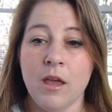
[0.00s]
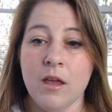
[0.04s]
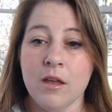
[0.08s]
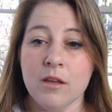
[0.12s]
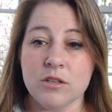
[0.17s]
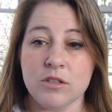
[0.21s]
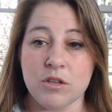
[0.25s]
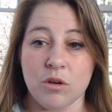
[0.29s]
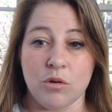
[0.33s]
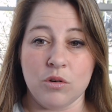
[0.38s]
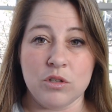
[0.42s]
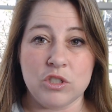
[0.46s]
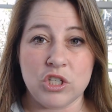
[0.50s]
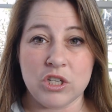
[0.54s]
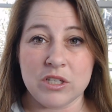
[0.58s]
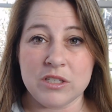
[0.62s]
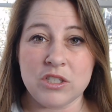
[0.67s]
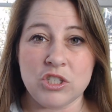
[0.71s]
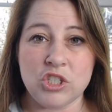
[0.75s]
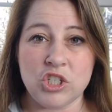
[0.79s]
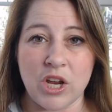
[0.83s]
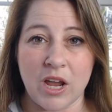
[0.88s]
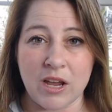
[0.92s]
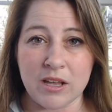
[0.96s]
So
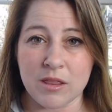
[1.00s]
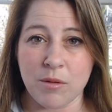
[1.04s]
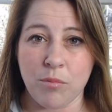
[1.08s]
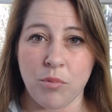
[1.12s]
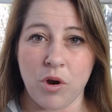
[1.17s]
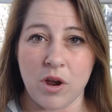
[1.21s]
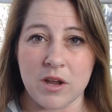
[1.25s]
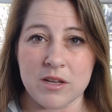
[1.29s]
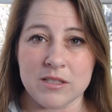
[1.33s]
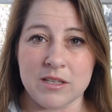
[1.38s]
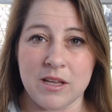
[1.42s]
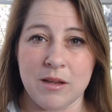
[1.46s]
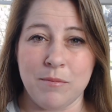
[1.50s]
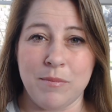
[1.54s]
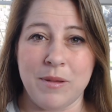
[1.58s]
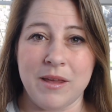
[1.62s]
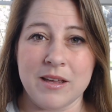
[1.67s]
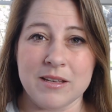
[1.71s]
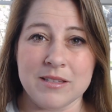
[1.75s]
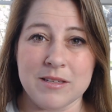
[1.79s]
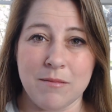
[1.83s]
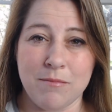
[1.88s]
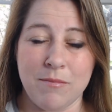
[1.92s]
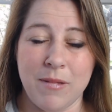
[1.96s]
just check the pricing
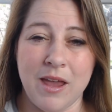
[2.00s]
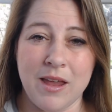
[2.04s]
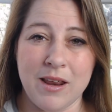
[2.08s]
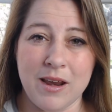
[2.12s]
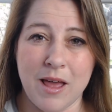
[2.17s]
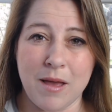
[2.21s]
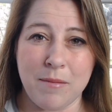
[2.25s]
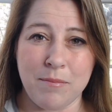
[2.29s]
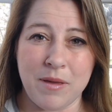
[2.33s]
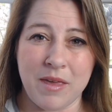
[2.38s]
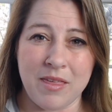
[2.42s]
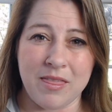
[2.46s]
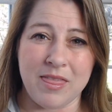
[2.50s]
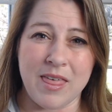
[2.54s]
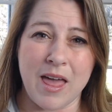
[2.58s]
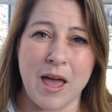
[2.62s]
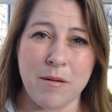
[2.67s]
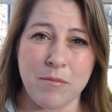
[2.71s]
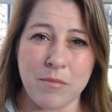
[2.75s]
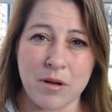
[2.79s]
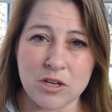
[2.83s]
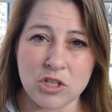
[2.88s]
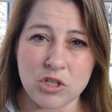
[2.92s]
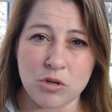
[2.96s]
because it may not be
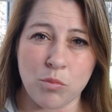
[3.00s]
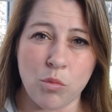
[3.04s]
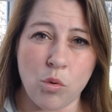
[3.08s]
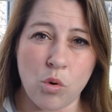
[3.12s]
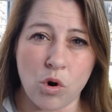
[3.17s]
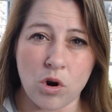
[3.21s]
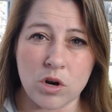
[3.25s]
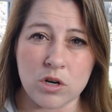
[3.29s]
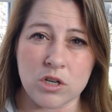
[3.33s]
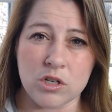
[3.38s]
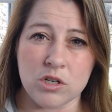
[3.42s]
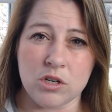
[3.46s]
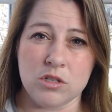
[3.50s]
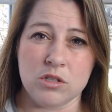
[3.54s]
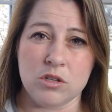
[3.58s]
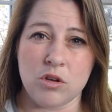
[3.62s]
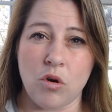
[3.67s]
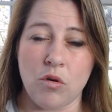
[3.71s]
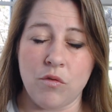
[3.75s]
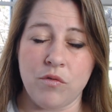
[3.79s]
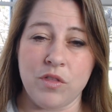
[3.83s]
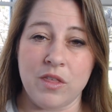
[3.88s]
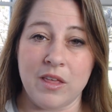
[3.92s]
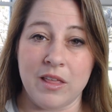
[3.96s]
that much more to just
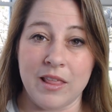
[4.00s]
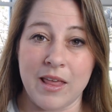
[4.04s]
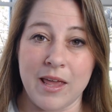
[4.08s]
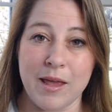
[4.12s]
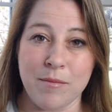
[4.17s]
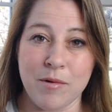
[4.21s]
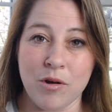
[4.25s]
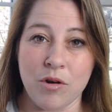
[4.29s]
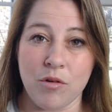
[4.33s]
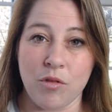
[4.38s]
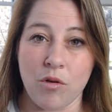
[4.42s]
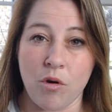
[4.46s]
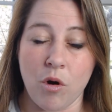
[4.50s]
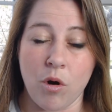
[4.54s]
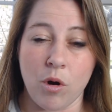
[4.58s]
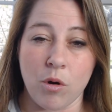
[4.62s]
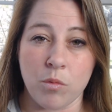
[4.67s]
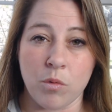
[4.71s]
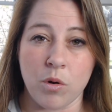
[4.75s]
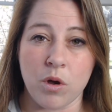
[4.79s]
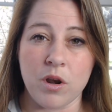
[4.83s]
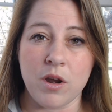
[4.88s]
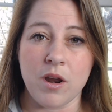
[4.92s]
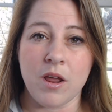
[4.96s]
go for the laminate or the
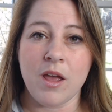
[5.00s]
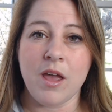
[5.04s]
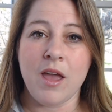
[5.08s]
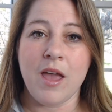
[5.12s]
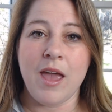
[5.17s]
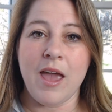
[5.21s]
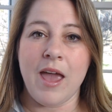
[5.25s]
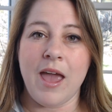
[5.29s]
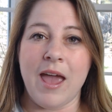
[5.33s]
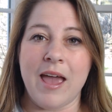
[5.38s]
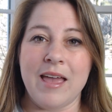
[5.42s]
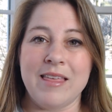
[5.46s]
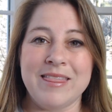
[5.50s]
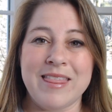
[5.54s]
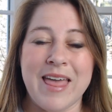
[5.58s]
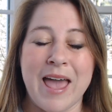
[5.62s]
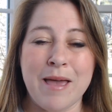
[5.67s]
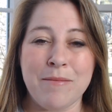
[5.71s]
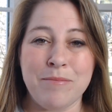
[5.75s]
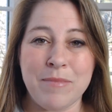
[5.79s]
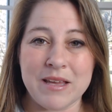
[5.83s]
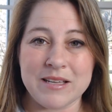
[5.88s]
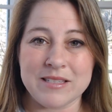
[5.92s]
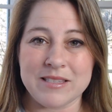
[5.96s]
hardwood, and
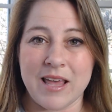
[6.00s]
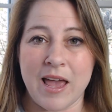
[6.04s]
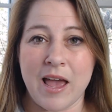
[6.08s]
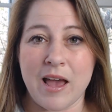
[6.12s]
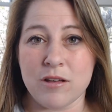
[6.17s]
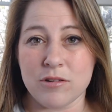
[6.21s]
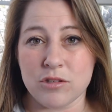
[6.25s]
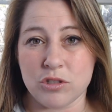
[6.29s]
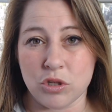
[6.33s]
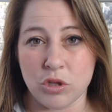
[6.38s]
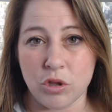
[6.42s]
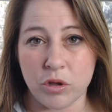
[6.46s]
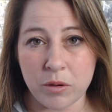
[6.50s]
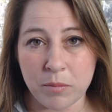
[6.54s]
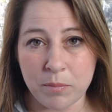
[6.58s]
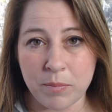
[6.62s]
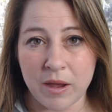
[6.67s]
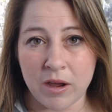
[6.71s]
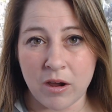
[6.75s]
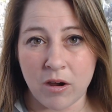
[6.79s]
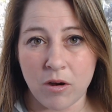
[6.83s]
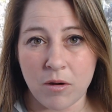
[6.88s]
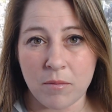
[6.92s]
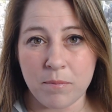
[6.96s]
that makes the house look
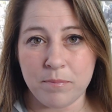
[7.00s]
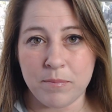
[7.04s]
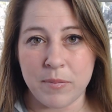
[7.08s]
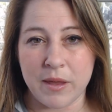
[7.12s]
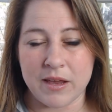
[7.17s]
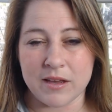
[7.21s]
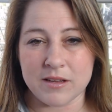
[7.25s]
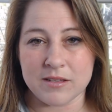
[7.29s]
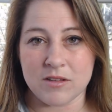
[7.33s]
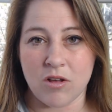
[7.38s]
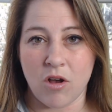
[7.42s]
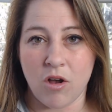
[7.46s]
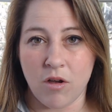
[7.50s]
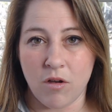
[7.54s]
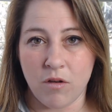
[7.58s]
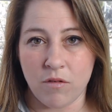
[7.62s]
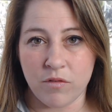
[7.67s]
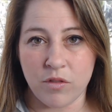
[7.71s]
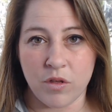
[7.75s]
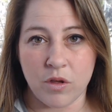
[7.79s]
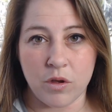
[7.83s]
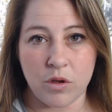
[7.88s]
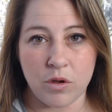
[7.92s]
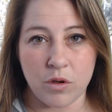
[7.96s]
bigger because all
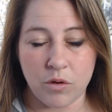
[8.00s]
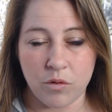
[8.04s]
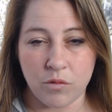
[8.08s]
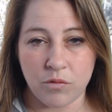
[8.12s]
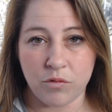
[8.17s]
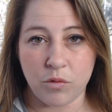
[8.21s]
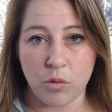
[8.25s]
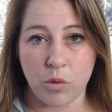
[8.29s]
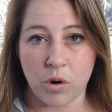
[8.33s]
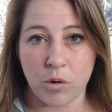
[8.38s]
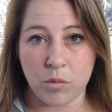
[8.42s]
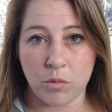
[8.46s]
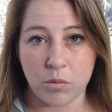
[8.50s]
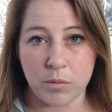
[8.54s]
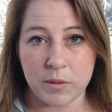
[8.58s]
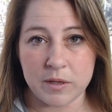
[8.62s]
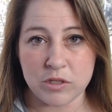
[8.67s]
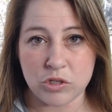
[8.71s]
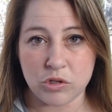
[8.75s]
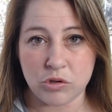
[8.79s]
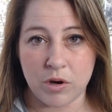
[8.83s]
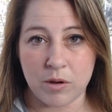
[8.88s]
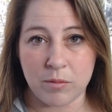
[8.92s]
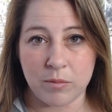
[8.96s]
of the flooring will be
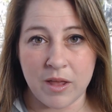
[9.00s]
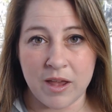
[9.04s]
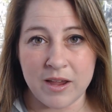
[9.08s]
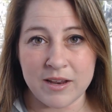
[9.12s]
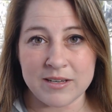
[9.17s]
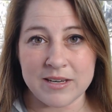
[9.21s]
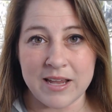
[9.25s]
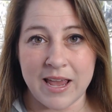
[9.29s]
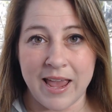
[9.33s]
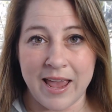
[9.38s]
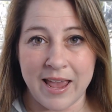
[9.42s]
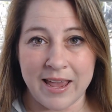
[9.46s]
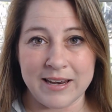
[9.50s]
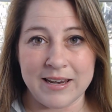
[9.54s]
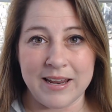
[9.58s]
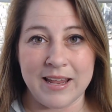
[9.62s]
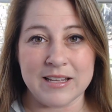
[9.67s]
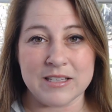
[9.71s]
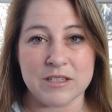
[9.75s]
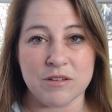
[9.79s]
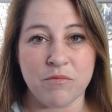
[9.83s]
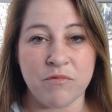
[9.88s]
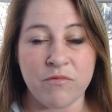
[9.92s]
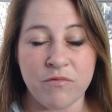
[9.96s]
streamlined, and
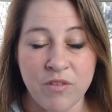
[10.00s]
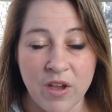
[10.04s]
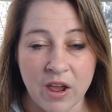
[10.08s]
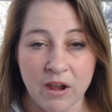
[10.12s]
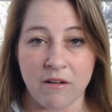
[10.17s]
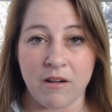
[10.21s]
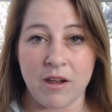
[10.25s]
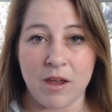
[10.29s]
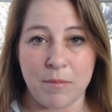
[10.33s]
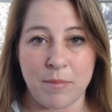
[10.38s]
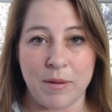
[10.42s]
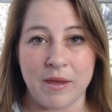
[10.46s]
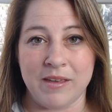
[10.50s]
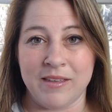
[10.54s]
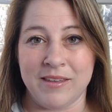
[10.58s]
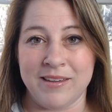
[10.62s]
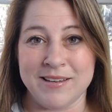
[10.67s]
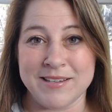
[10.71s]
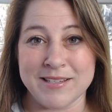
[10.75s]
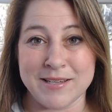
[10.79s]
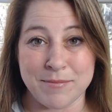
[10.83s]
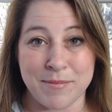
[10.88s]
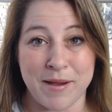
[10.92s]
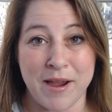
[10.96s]
it's very
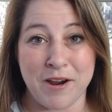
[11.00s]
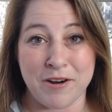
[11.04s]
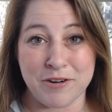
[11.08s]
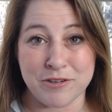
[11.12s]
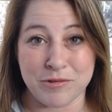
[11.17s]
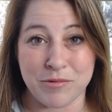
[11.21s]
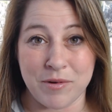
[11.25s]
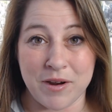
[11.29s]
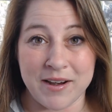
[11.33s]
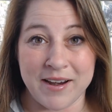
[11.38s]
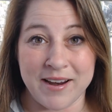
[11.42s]
appealing to buyers right